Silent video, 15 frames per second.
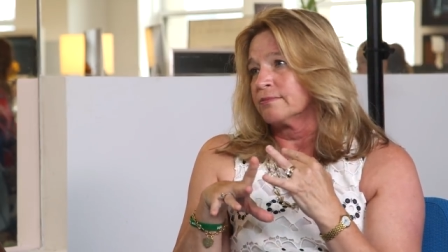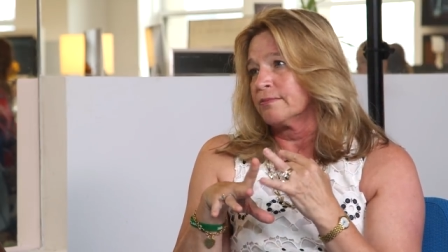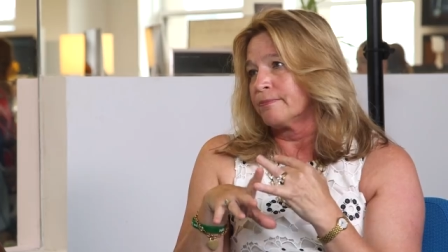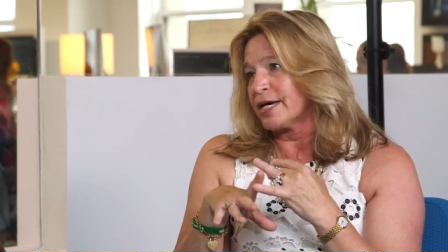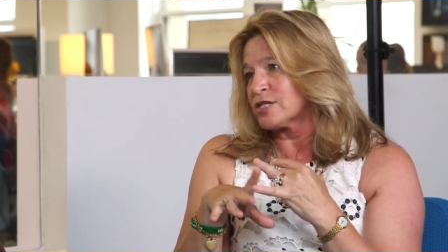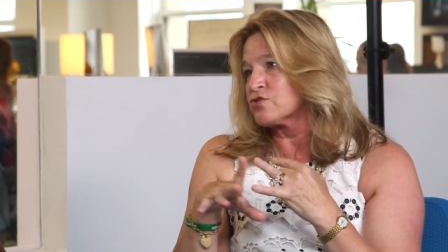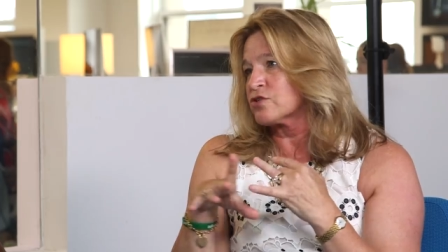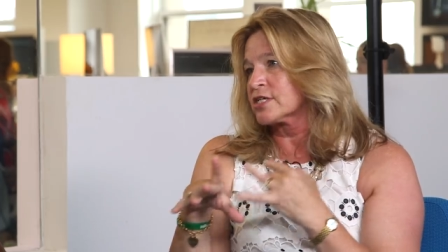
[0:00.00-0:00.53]

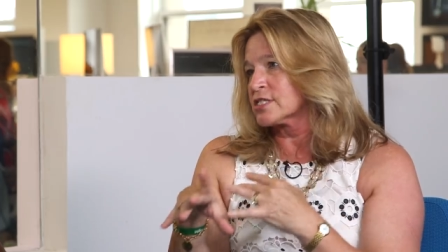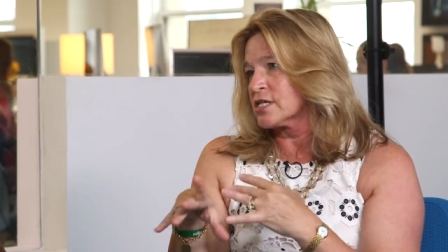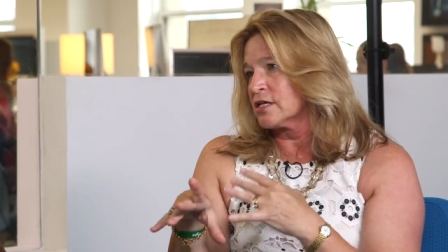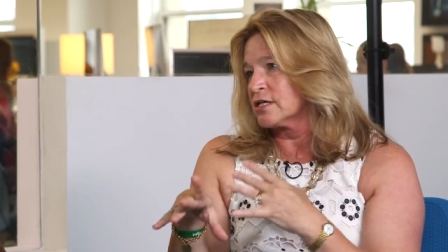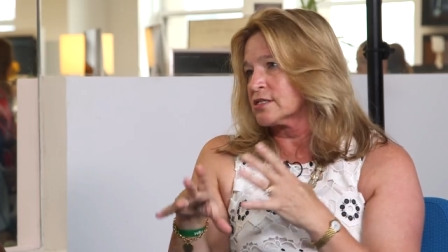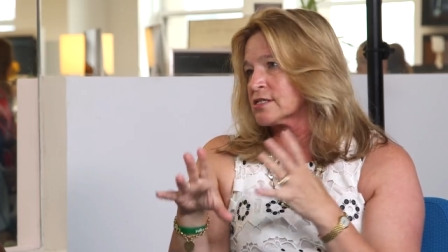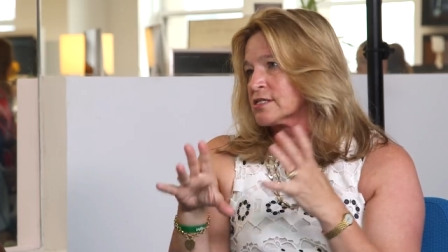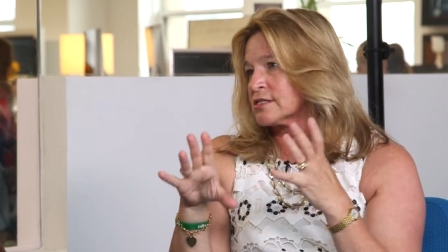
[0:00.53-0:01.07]
metric
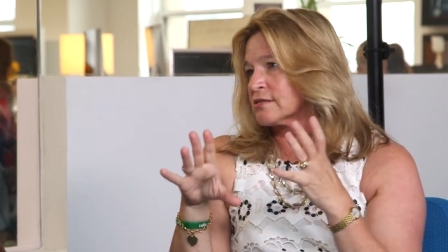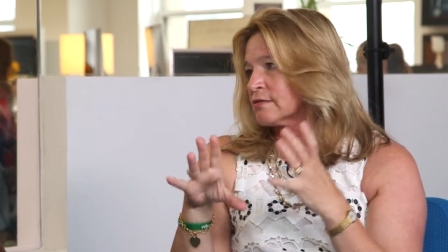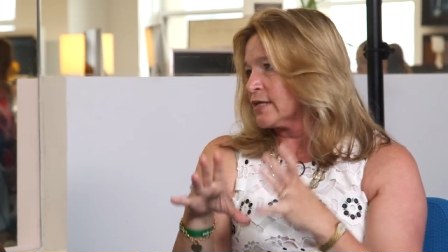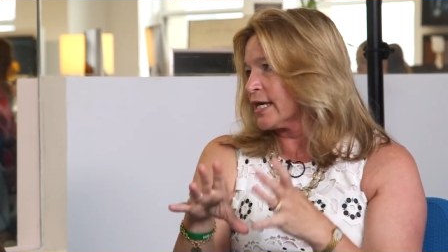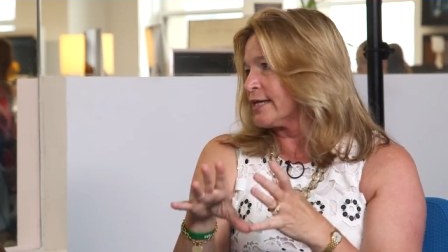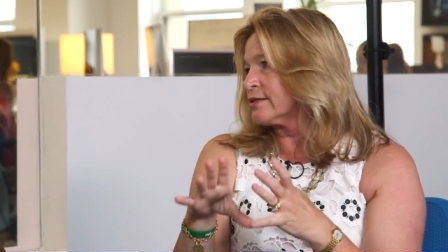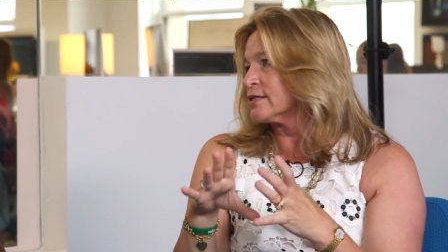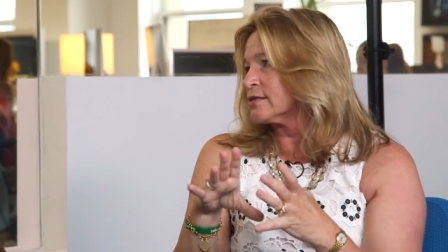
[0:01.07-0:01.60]
tons
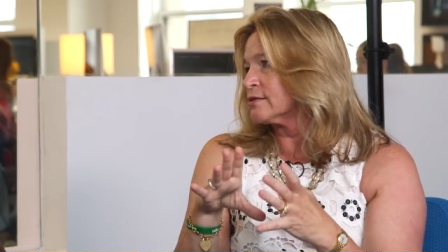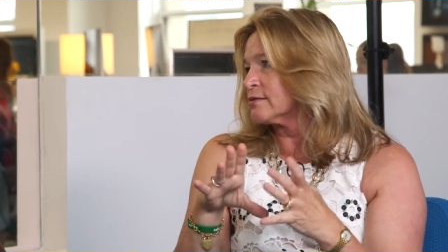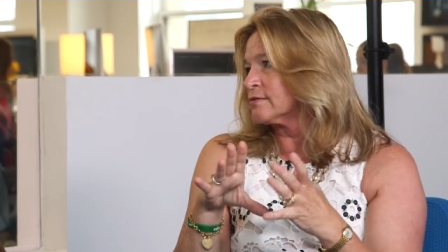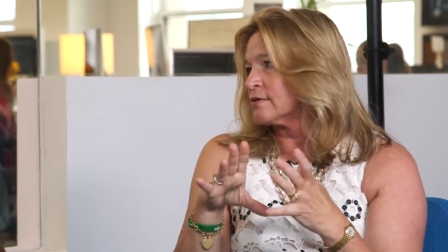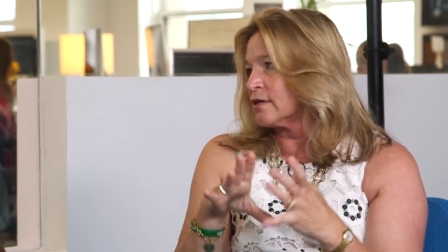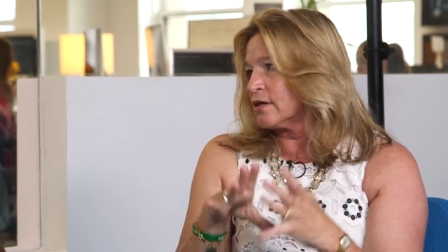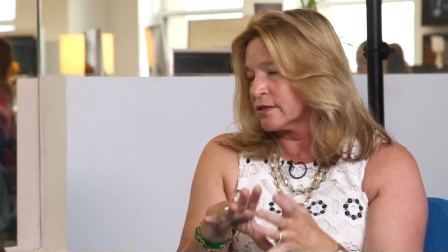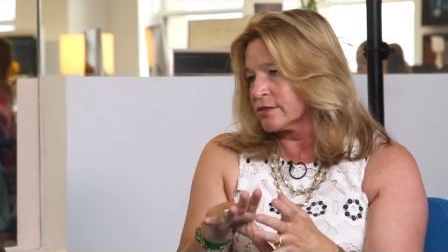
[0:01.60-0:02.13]
landed
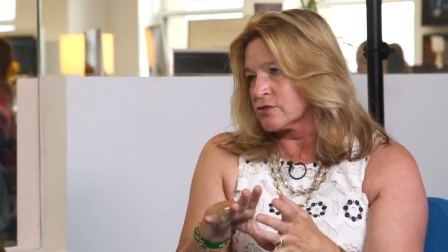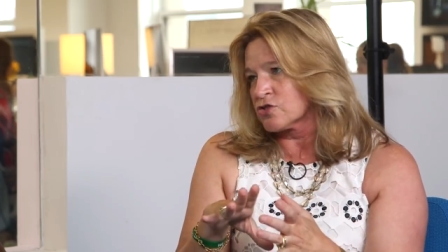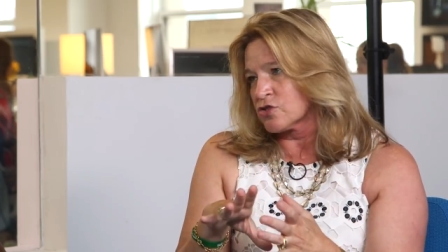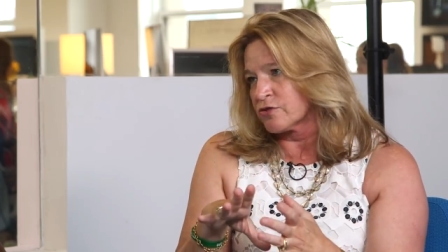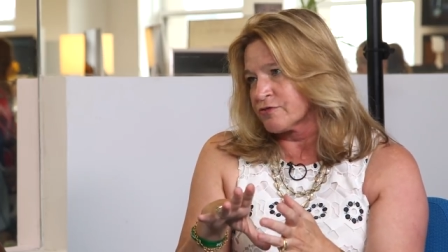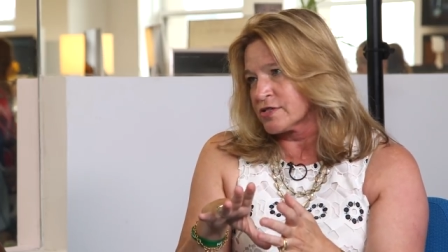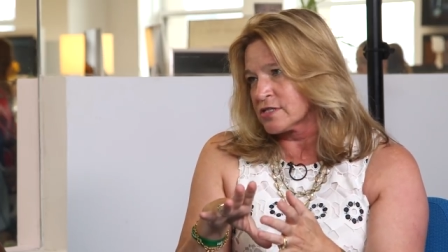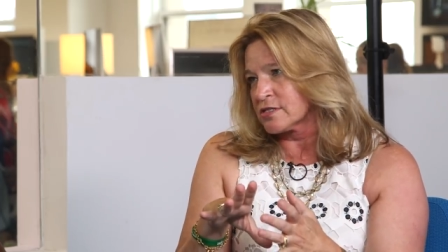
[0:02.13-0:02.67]
on the
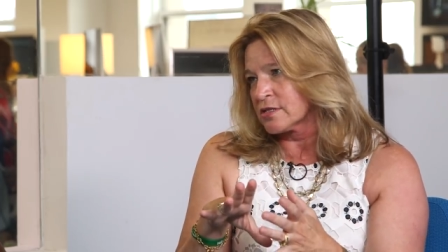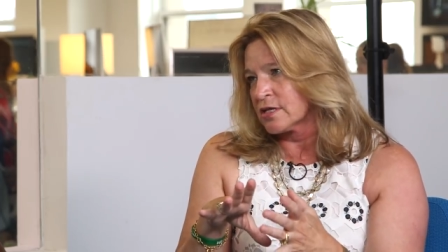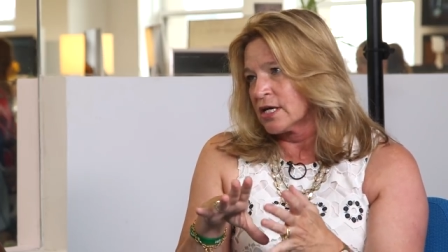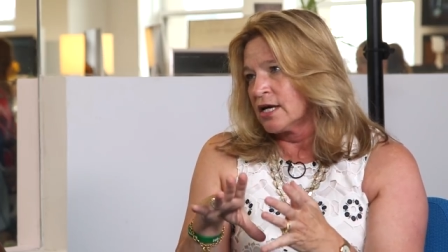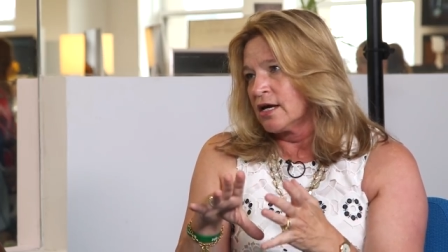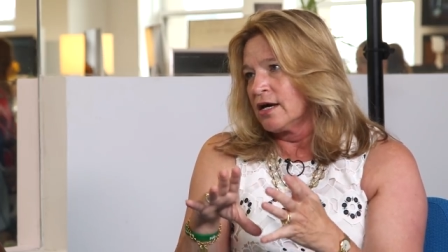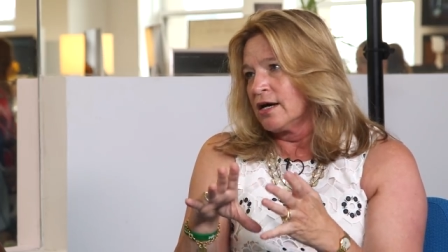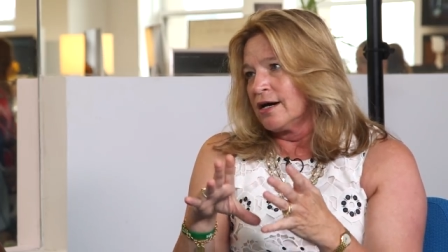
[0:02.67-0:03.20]
surface.
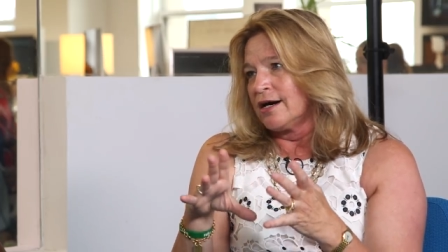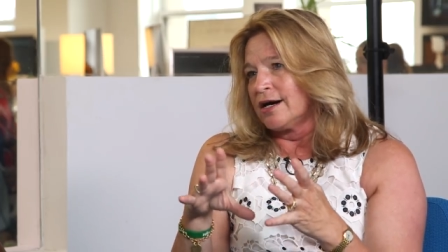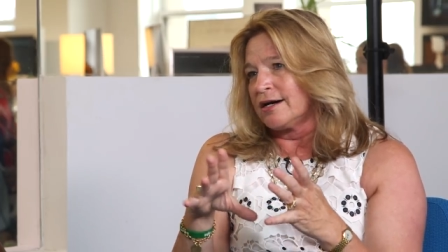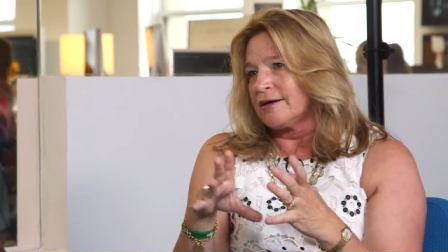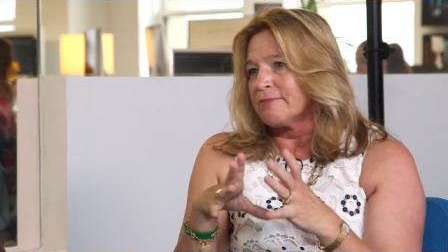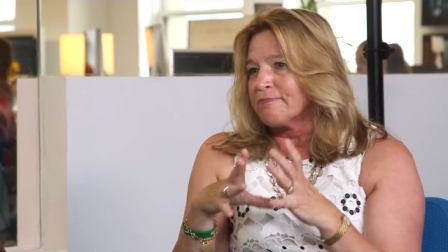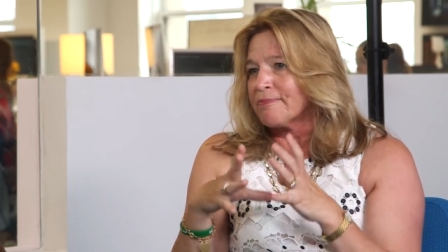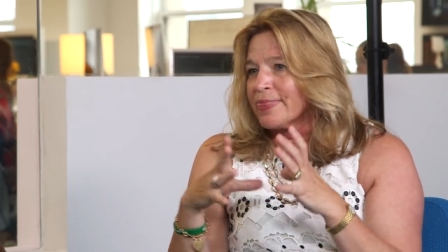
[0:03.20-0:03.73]

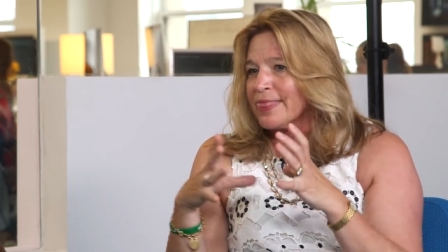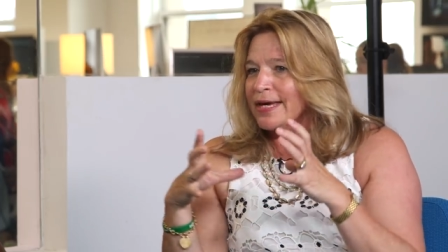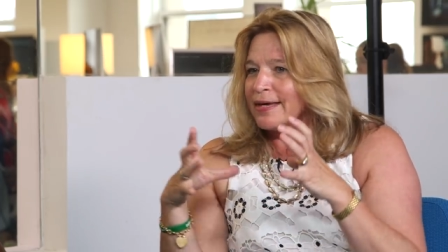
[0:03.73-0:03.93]
Um,